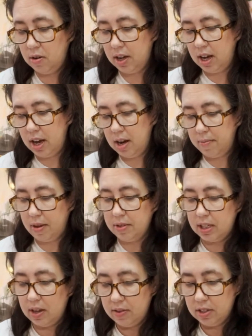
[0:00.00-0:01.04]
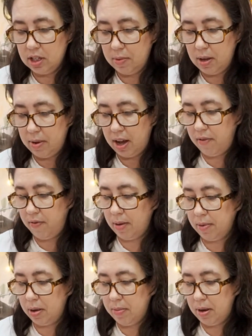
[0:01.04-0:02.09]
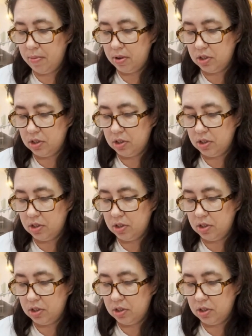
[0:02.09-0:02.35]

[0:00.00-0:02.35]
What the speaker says: an item that was given to me by a family member